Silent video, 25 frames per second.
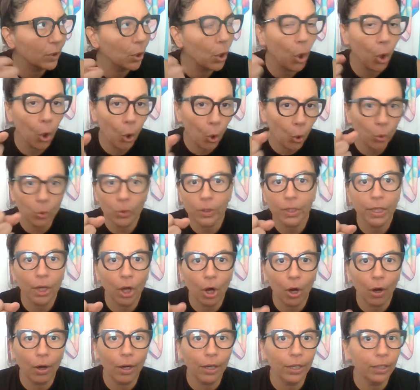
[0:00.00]
holding
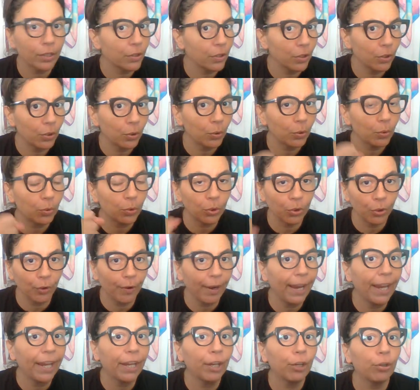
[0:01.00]
on to
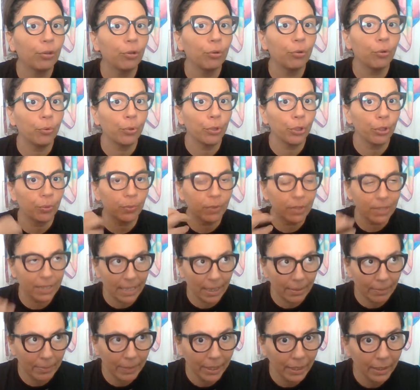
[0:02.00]
your anger or your
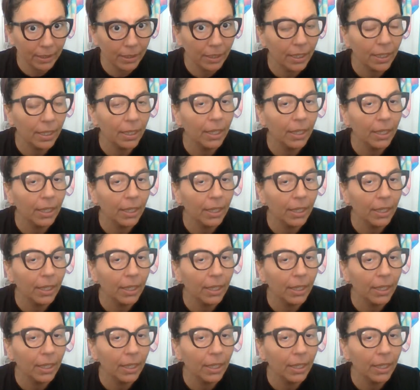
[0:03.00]
resentment.